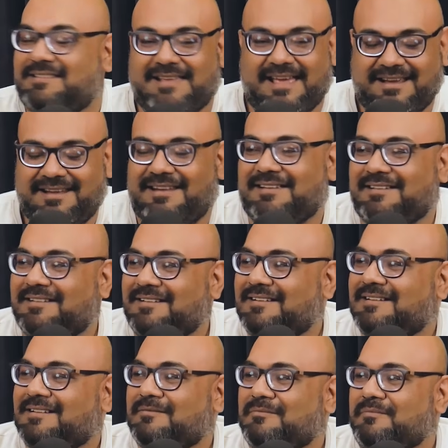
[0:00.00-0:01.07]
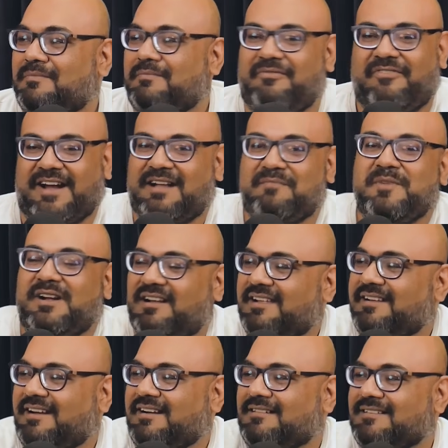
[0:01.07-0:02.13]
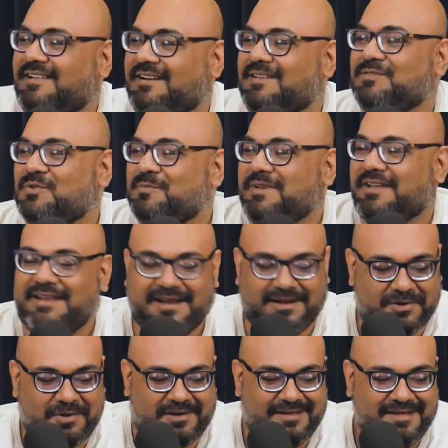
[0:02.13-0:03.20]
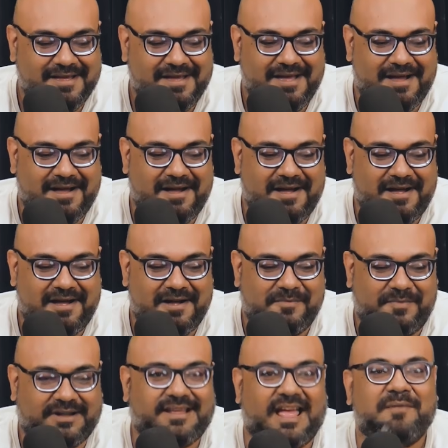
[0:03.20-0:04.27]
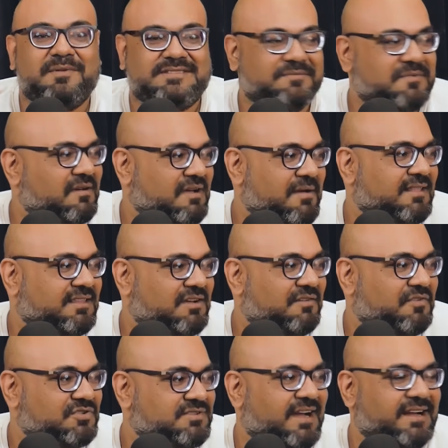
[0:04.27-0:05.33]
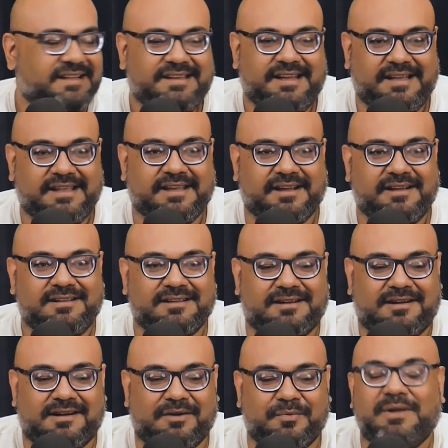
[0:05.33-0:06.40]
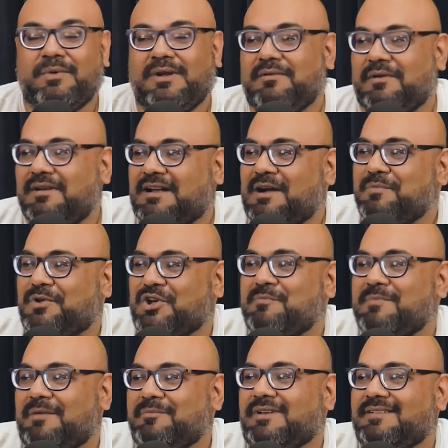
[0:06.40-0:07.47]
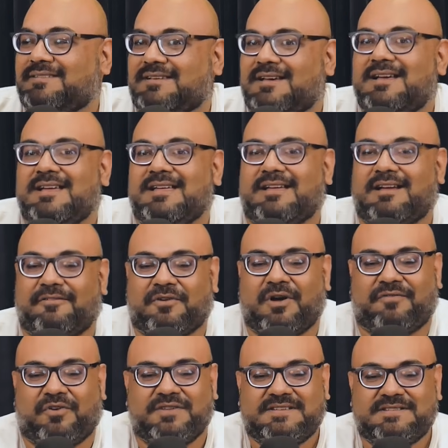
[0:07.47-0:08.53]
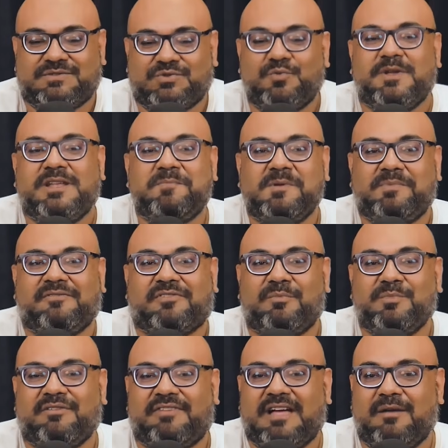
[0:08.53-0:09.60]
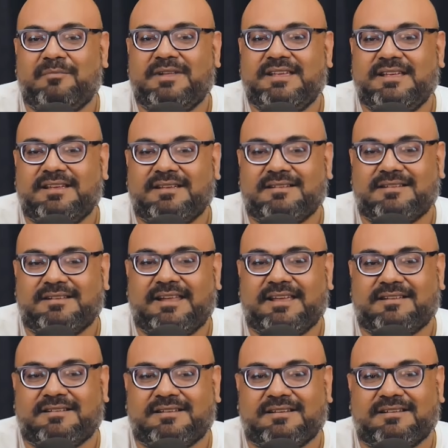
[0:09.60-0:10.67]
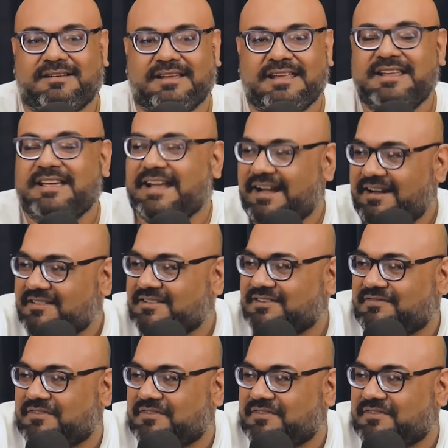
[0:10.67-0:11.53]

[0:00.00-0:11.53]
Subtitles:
Exactly. Forget middle and end. There is no beginning at all. But Qayamat Se Qayamat Tak, of course, 1988. We'll come to your memories. Of course, there's so many people from your family like ingrained in this